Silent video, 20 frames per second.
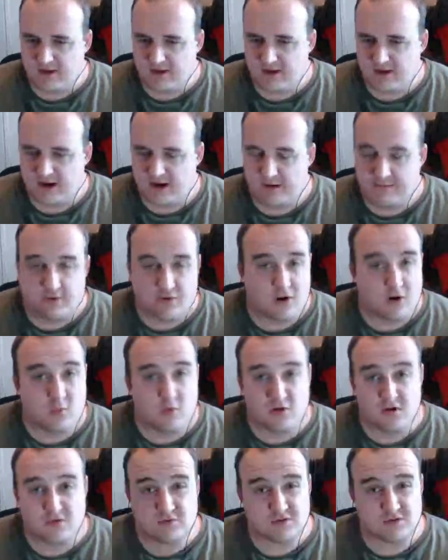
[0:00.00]
I'm not a
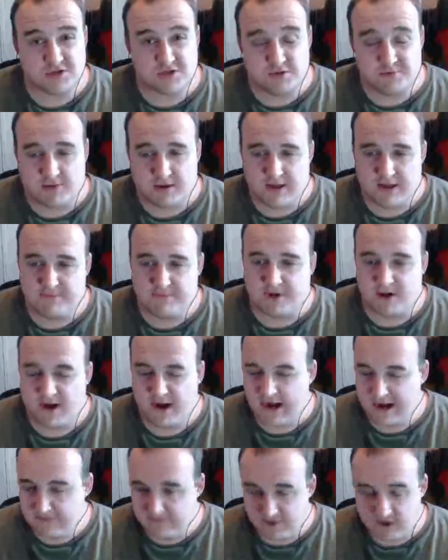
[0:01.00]
World War II player, but
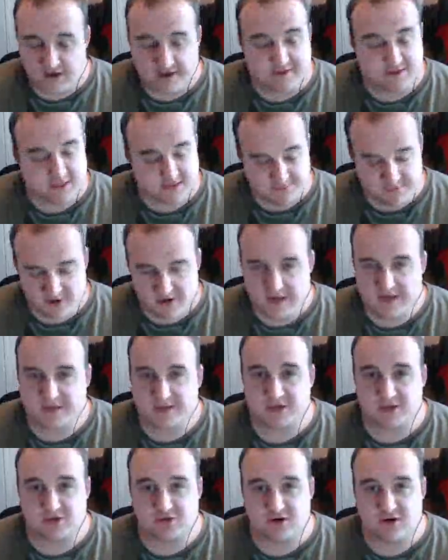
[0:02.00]
I did play the
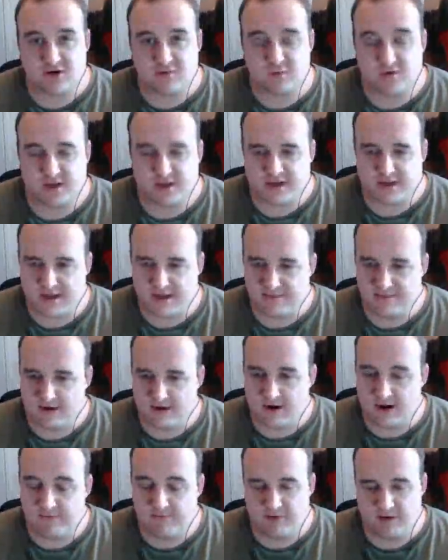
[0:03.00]
Taran when it came
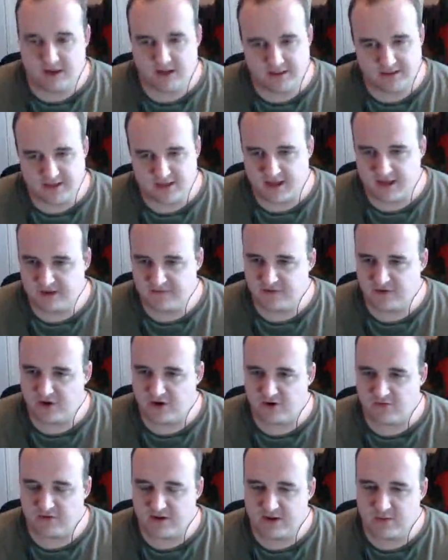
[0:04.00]
out. I played the
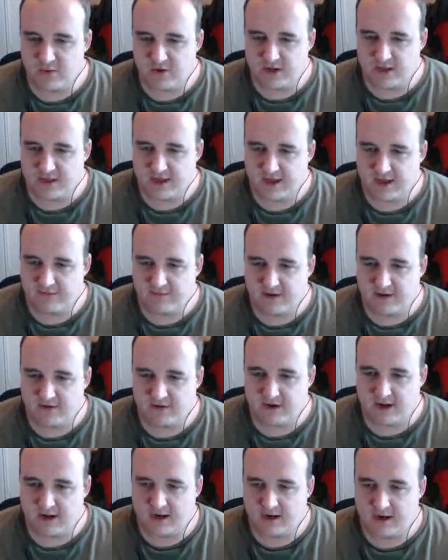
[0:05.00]
AVRE when it came out,
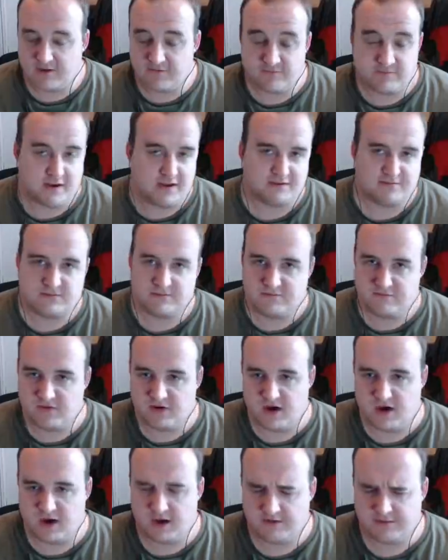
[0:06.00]
and I made
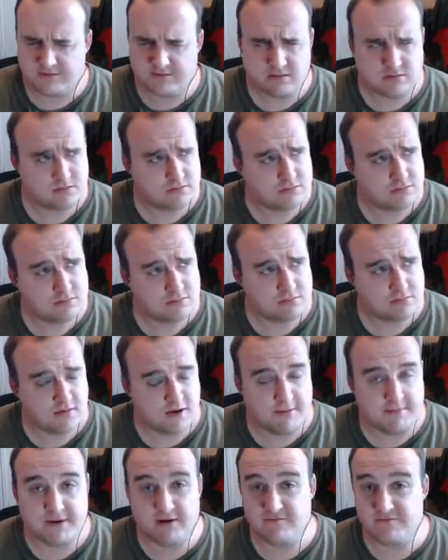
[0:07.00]

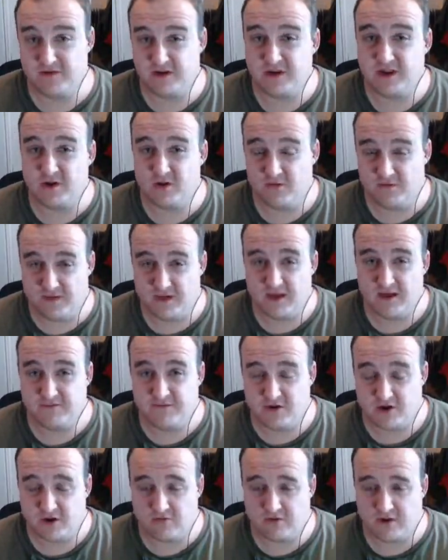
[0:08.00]
a video on the
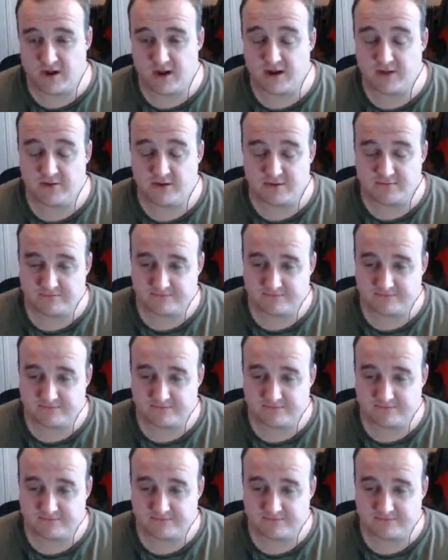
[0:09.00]
AVRE anyway.